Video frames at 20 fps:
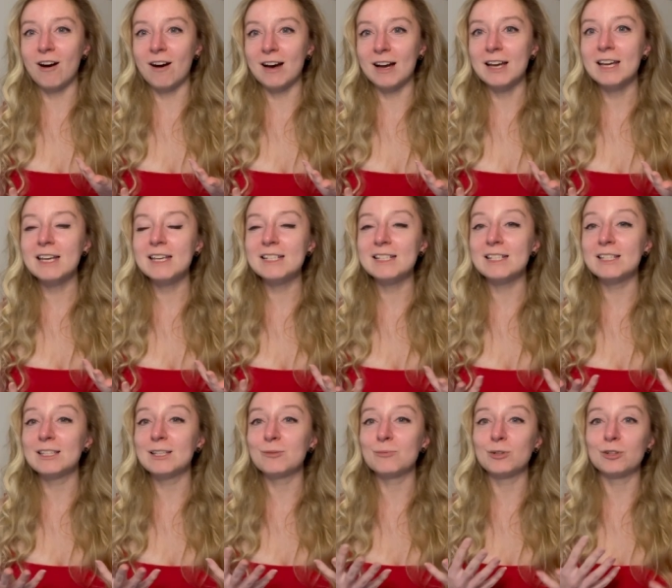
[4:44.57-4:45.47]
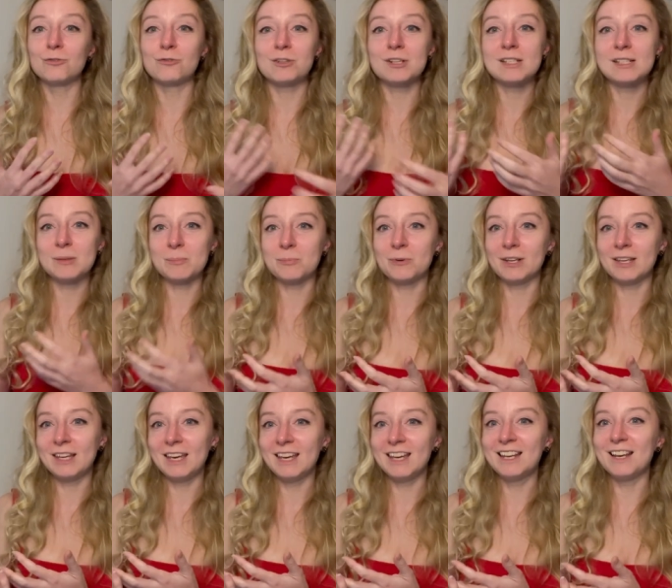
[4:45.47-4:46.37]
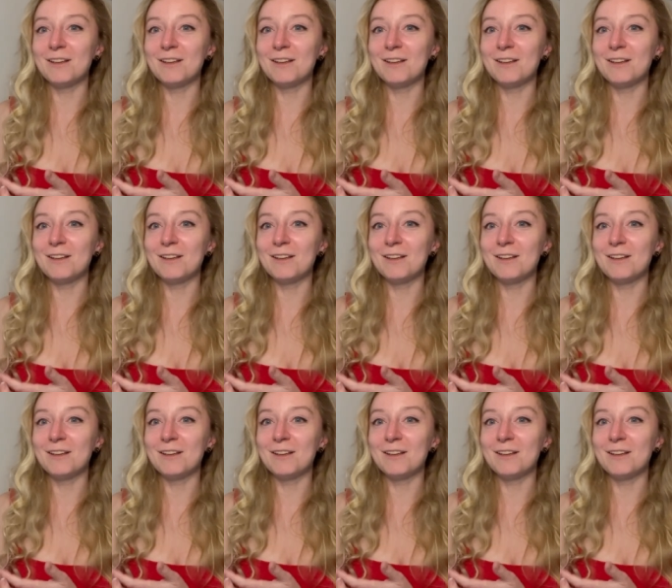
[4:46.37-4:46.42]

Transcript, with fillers: eyes and they will reciprocate